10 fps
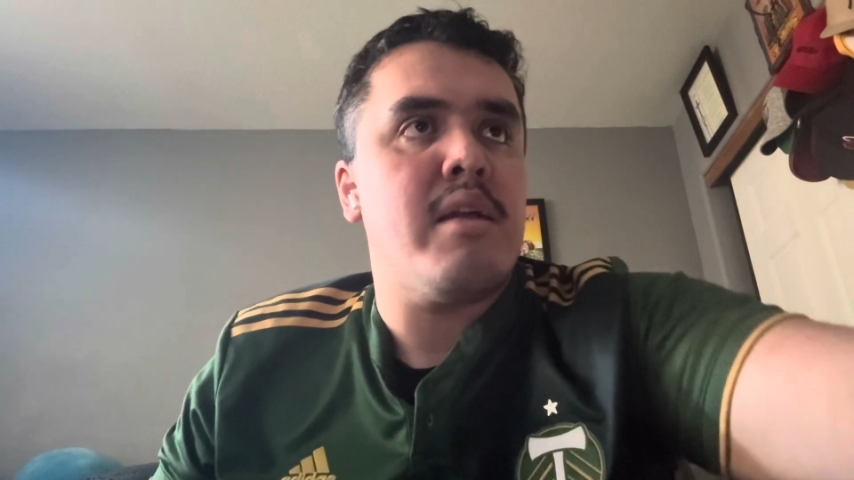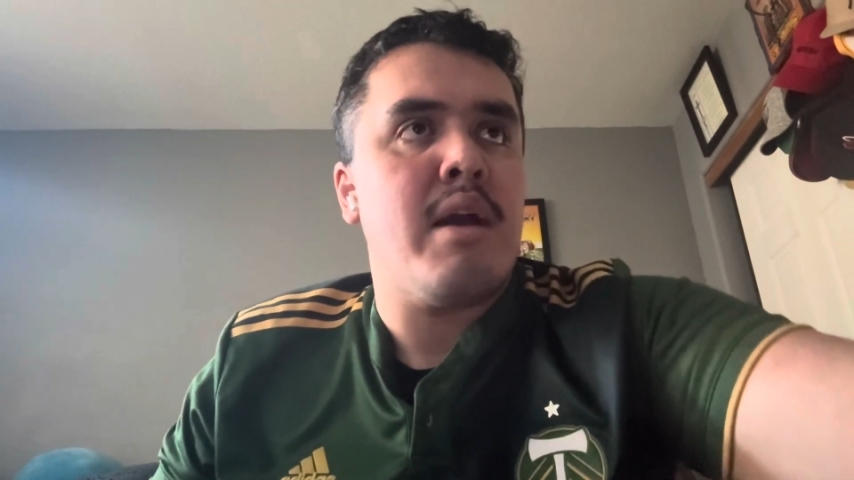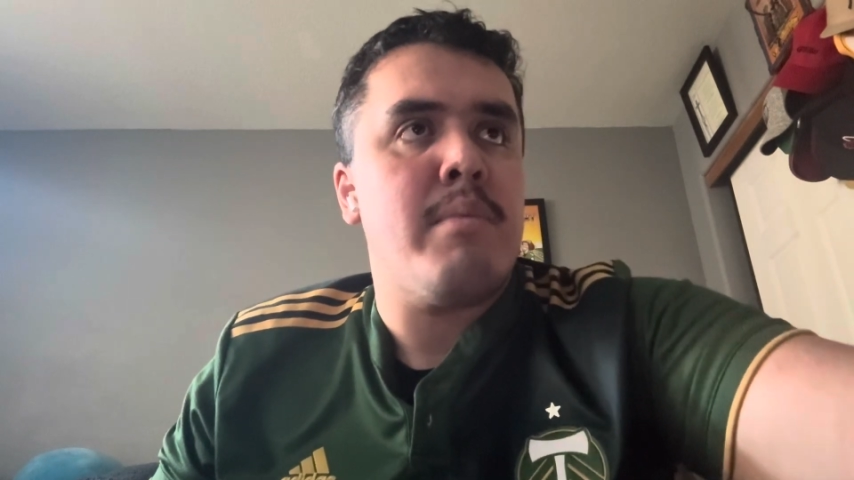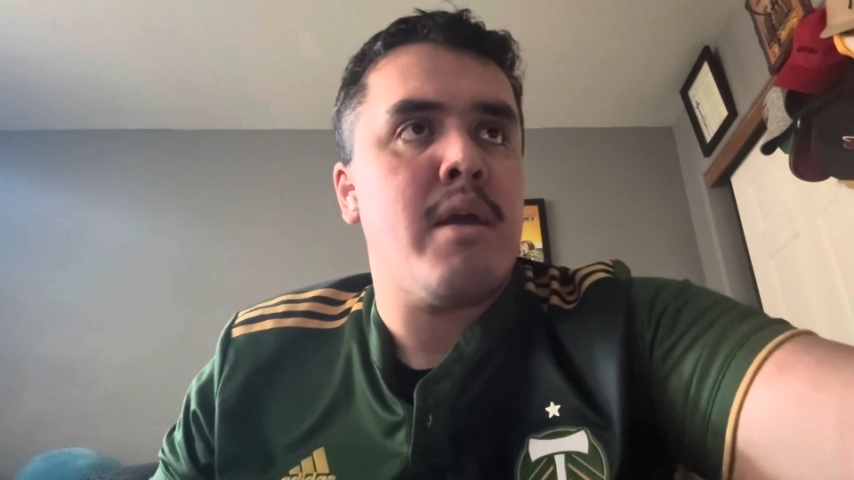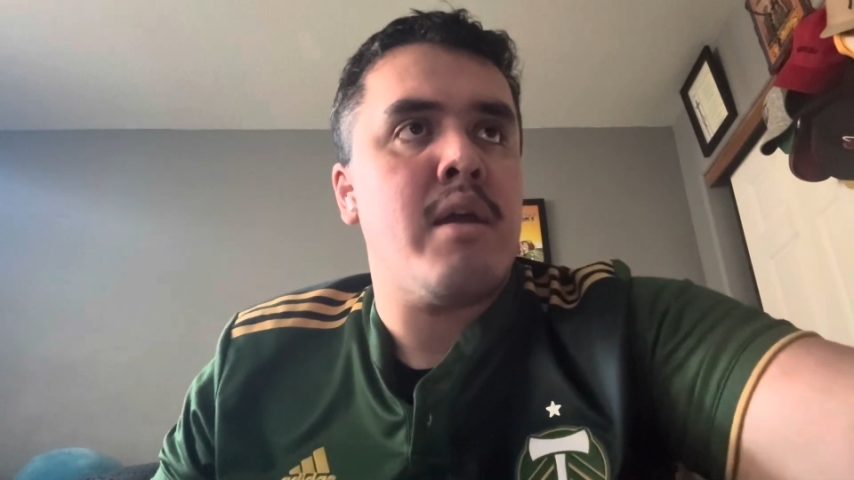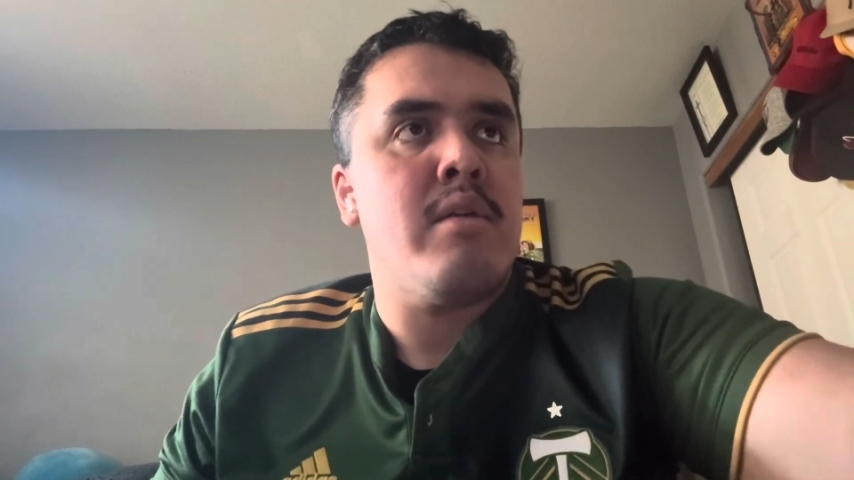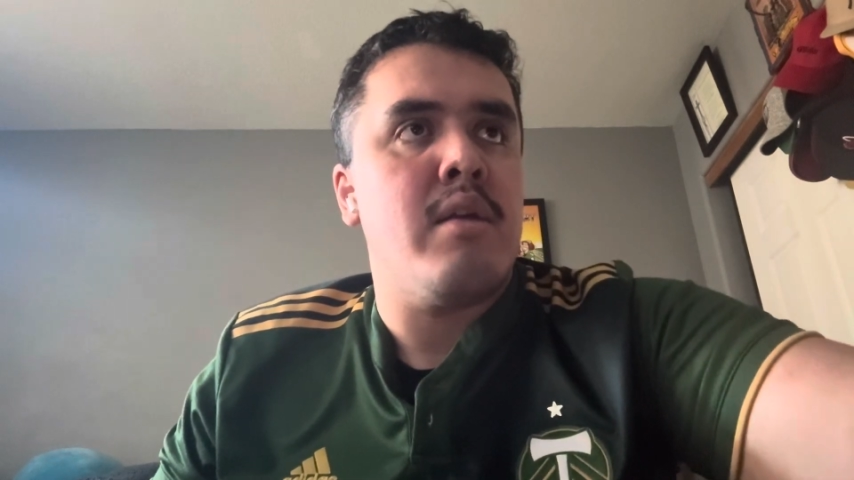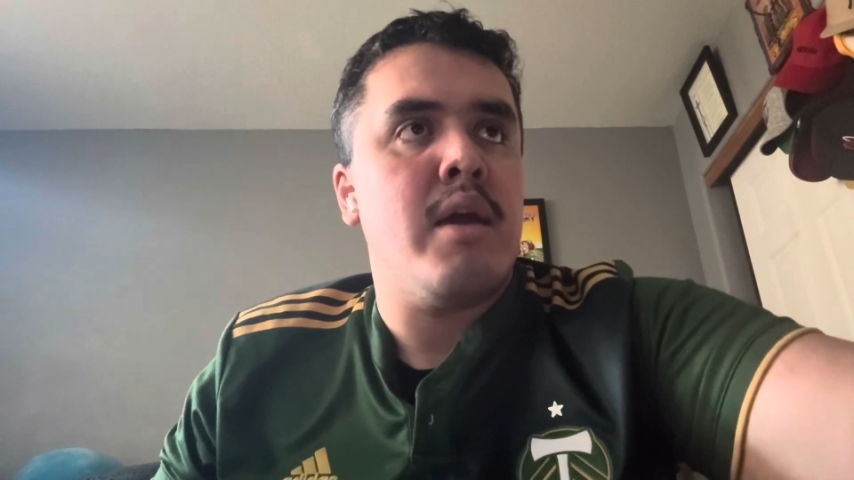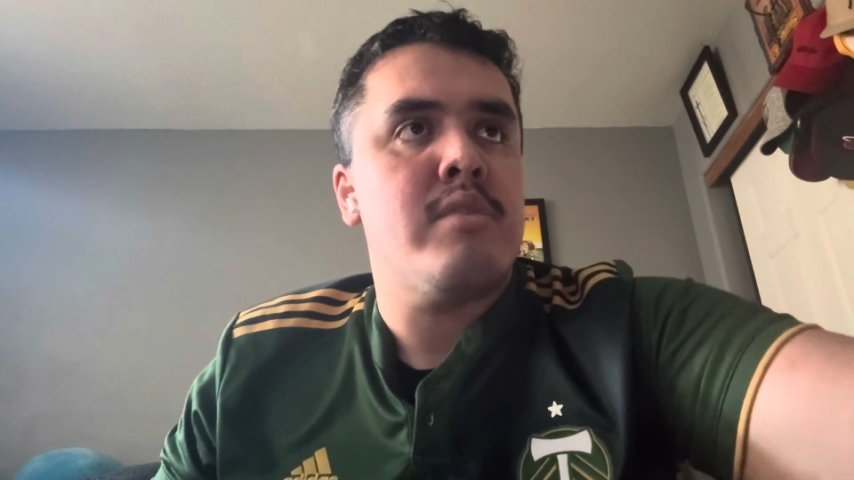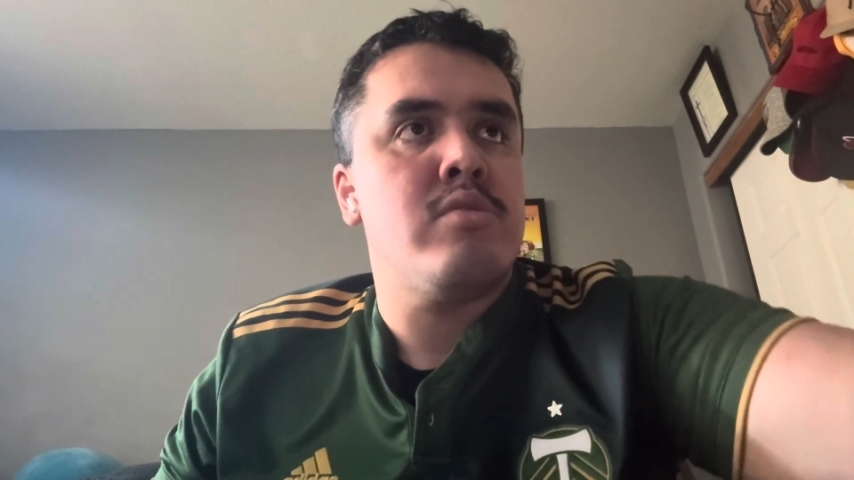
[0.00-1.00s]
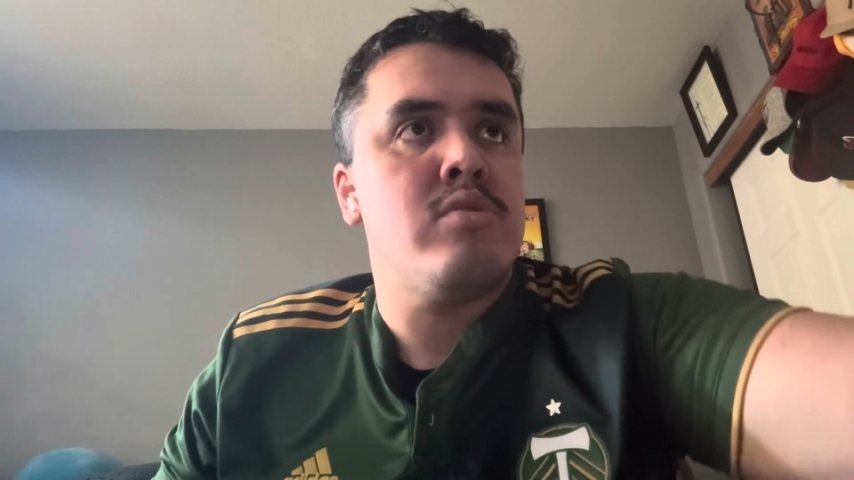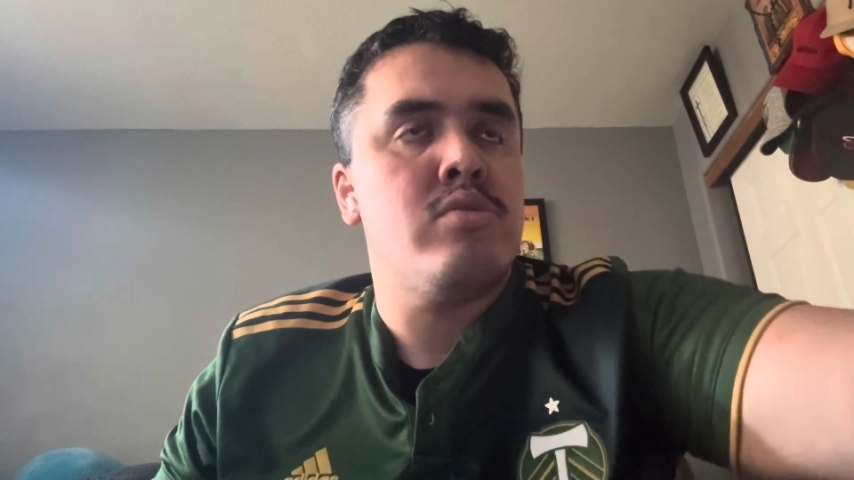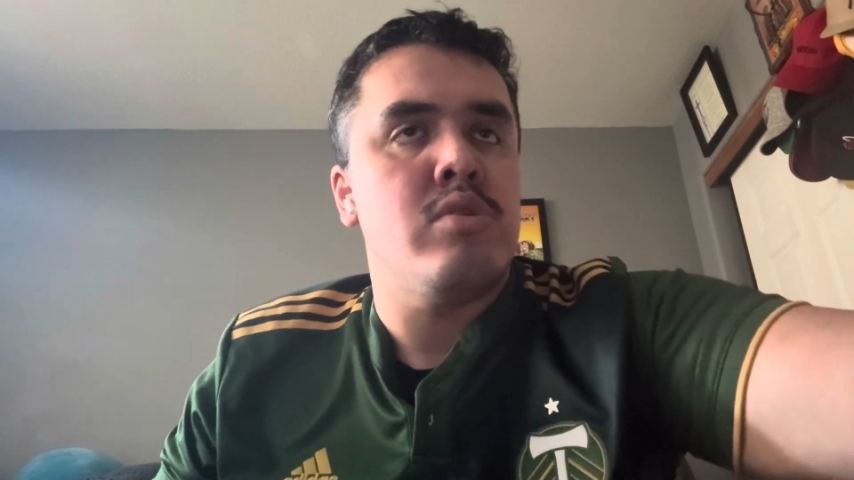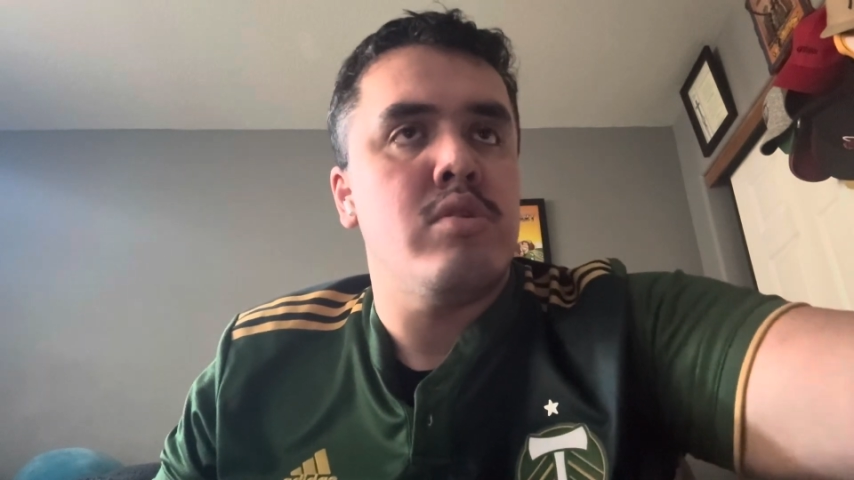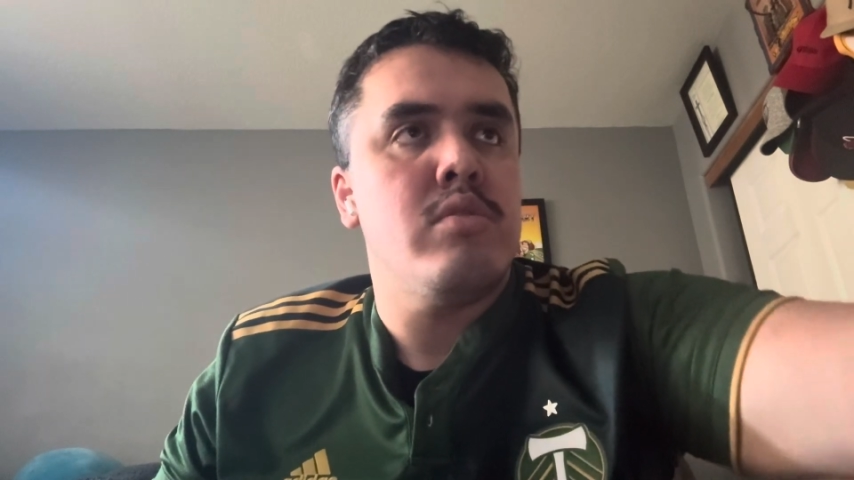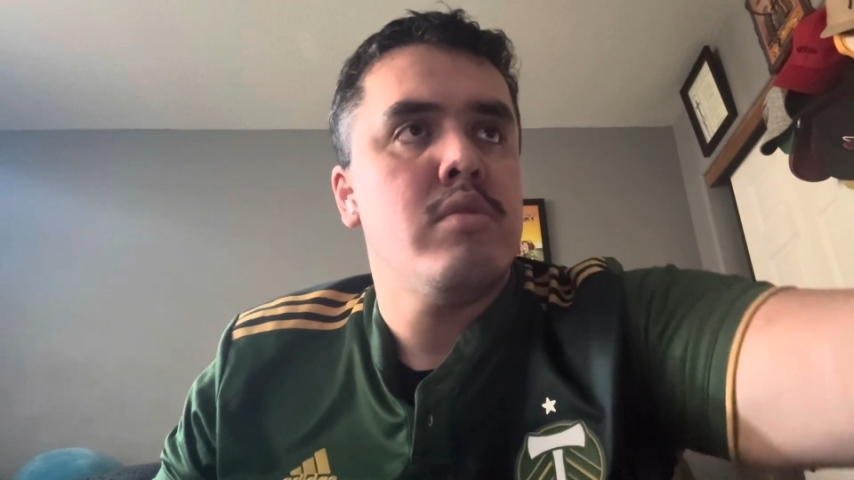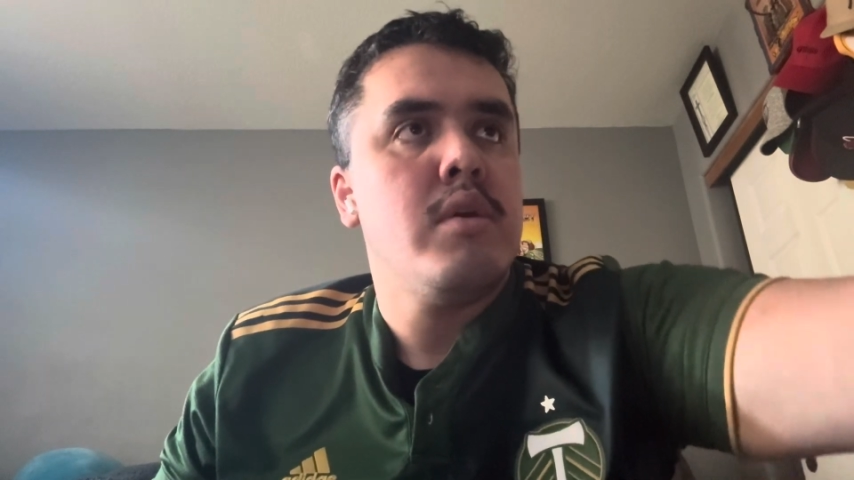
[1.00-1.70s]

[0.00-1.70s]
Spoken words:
I'm not gonna lie to you.